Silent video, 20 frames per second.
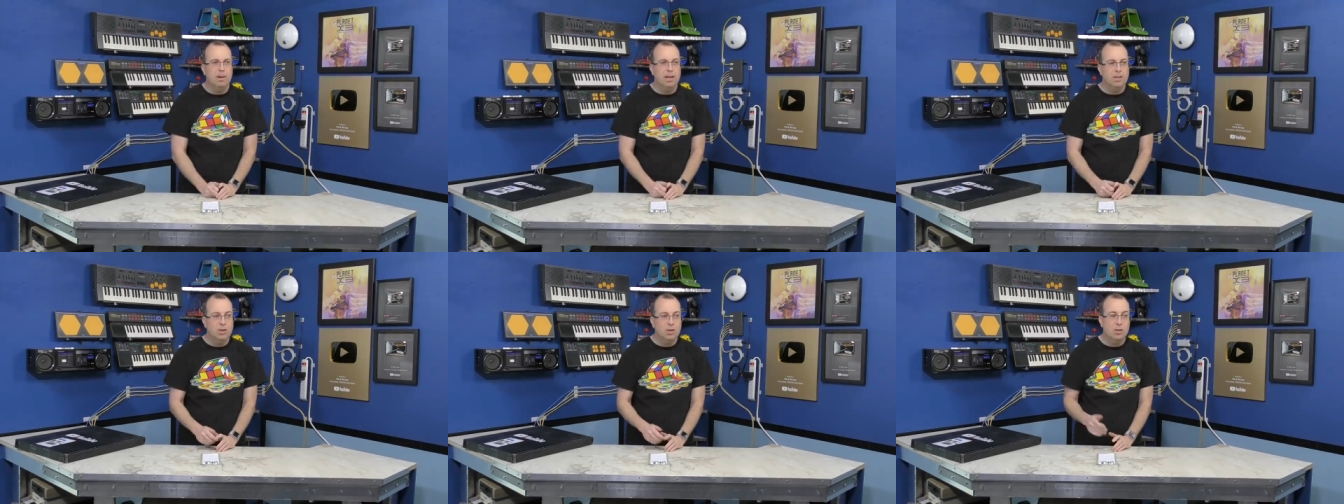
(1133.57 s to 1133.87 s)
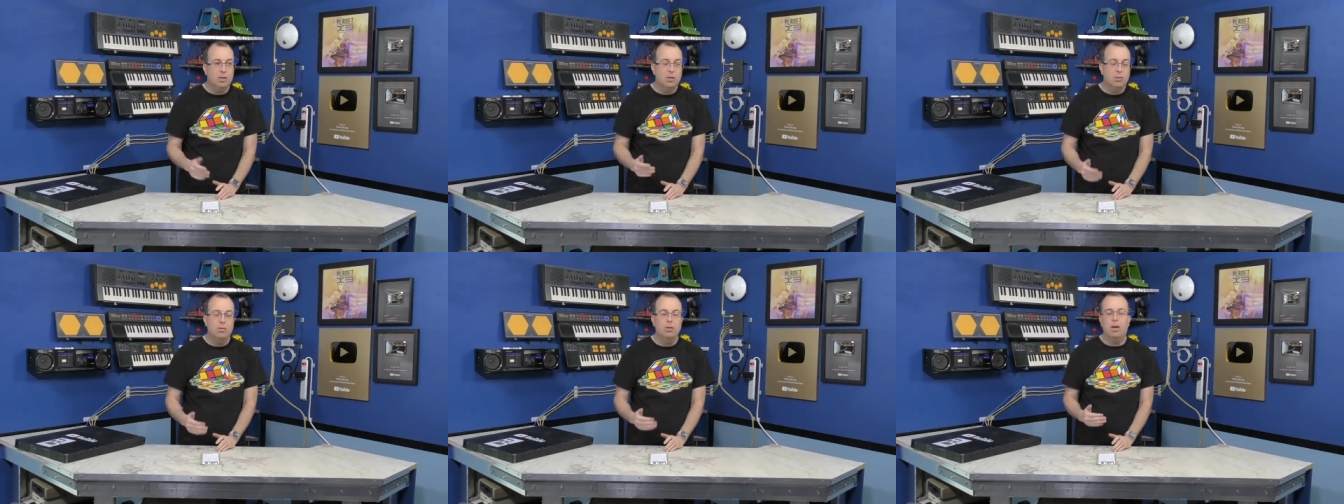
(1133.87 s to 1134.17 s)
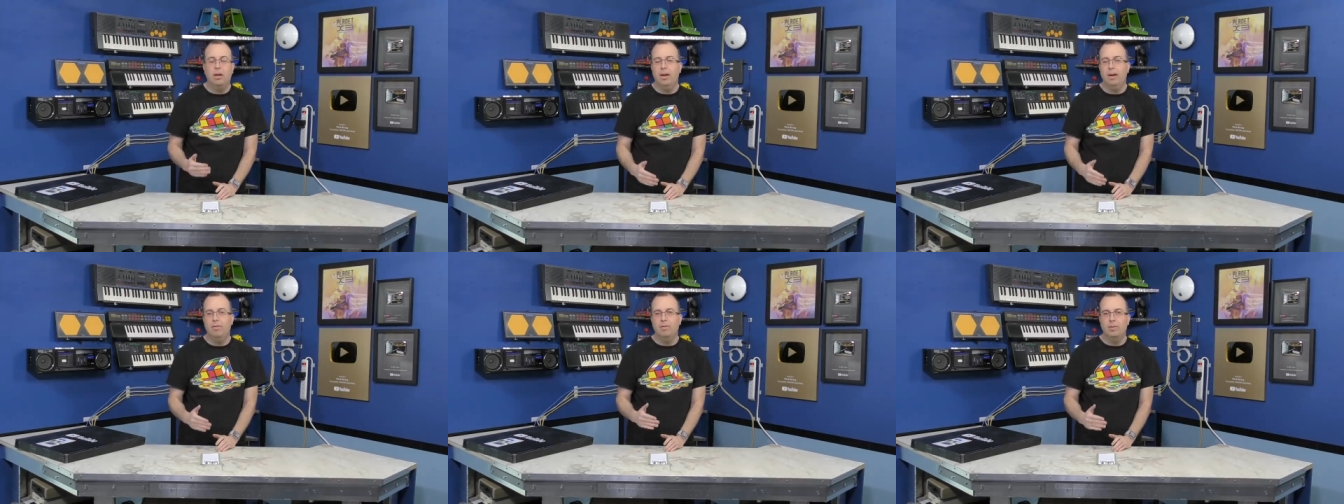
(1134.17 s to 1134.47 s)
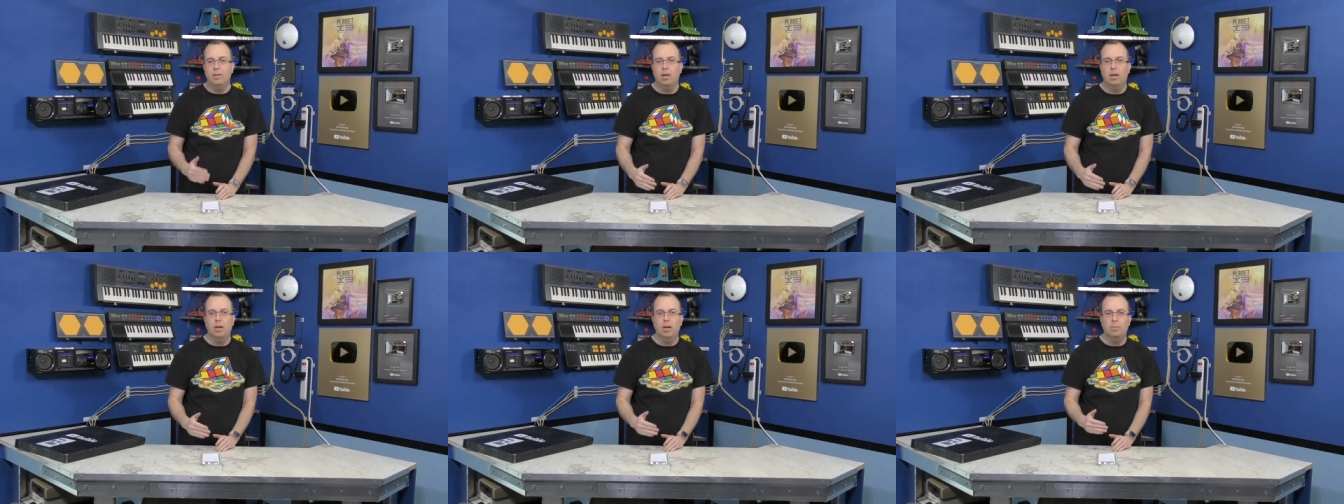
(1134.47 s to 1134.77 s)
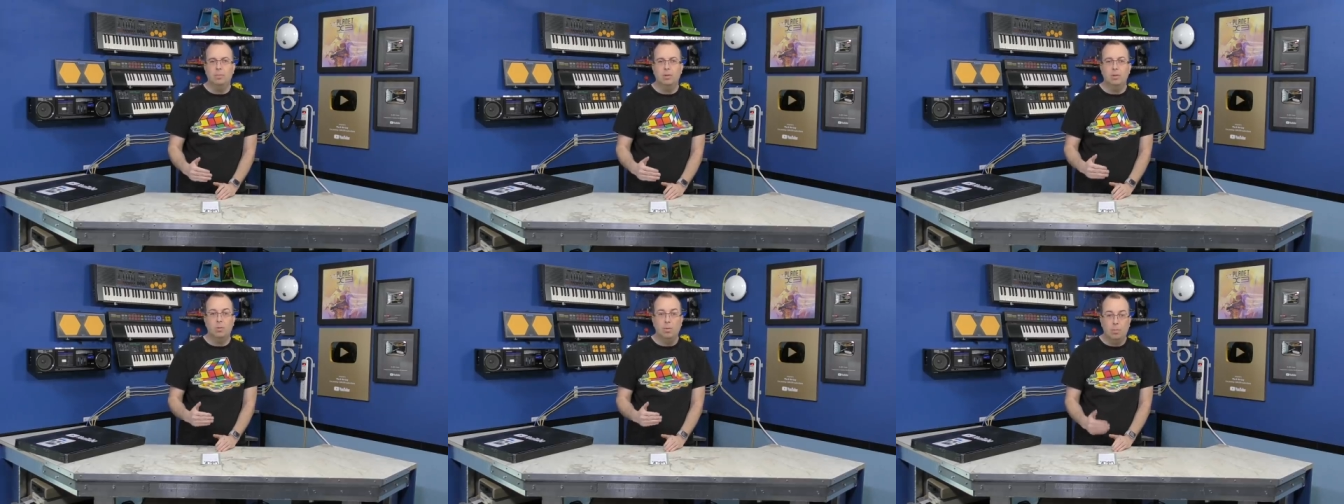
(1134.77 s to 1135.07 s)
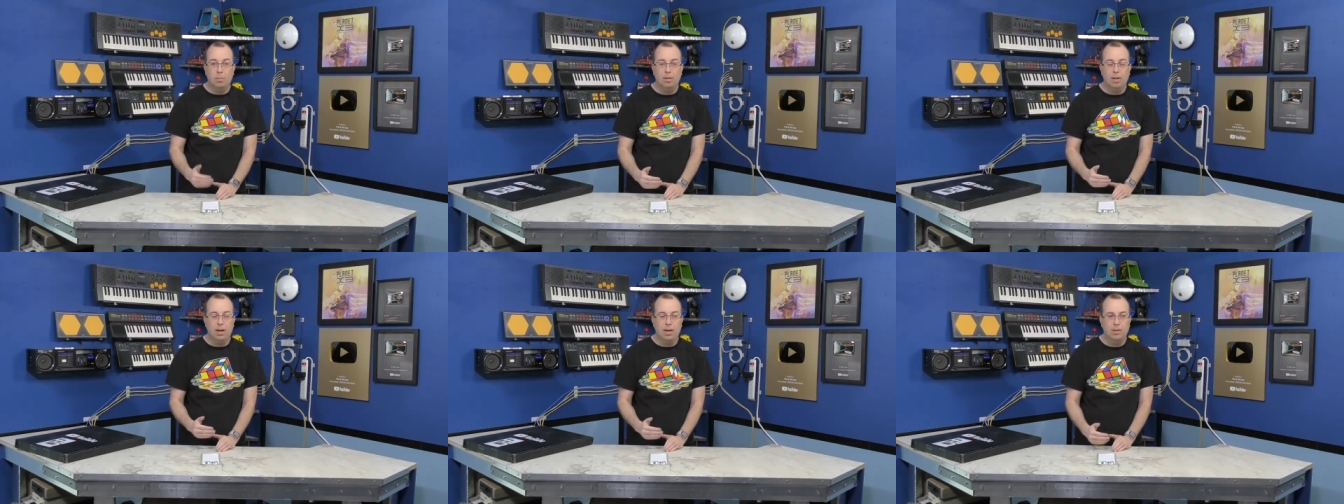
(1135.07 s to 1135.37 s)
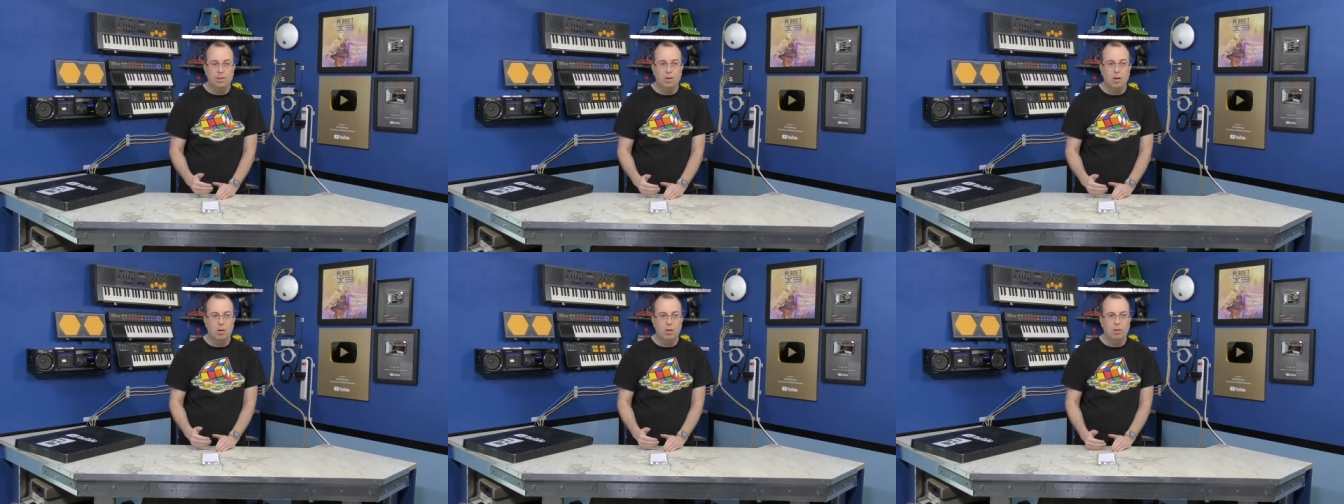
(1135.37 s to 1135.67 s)
but I just do not have time to reply
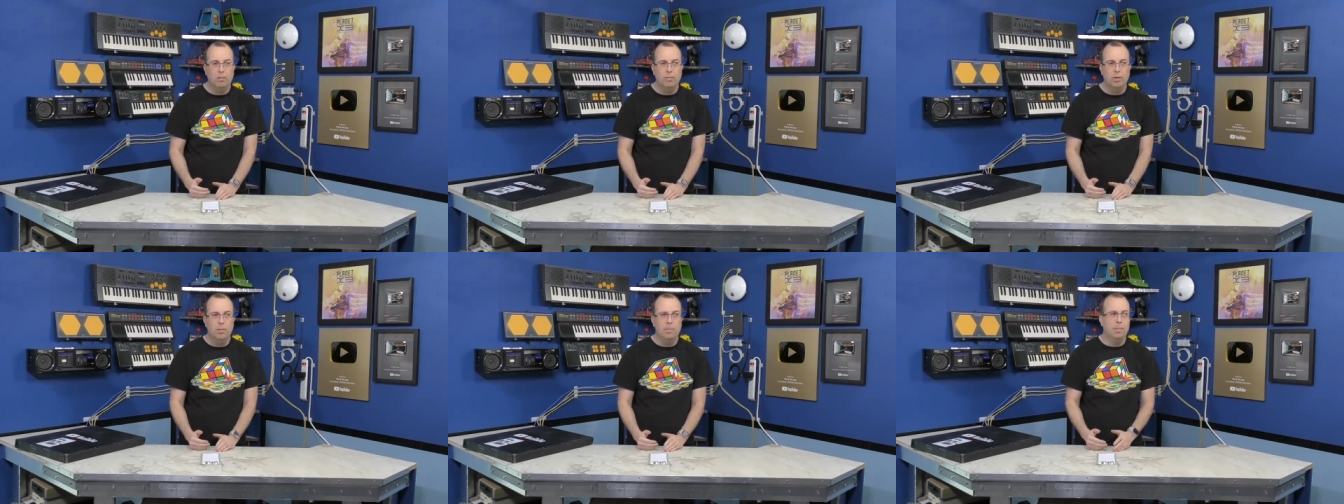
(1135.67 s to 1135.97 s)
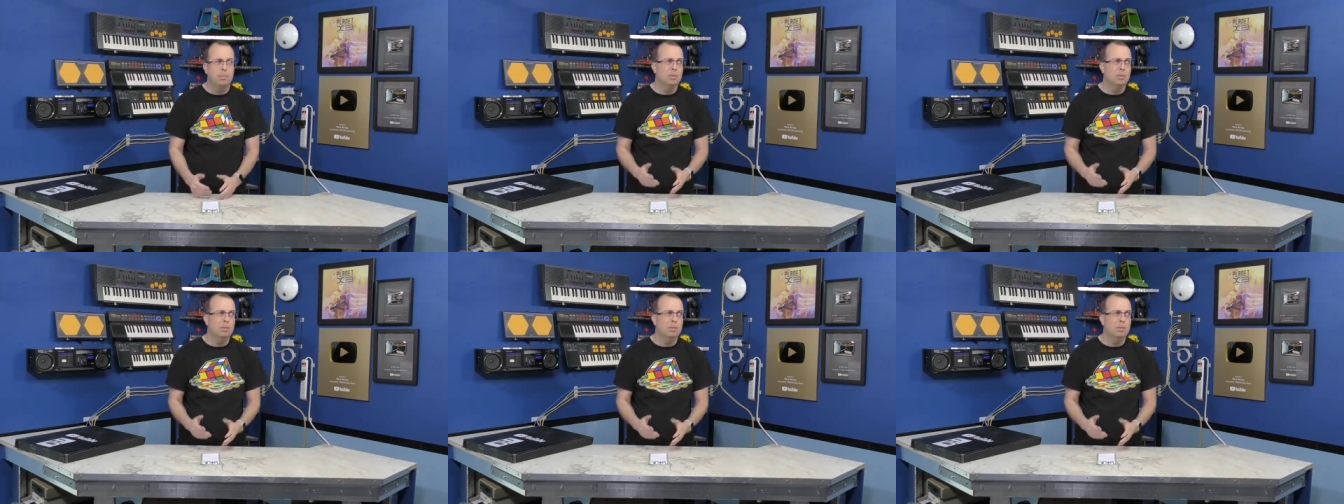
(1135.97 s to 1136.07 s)
to all of them.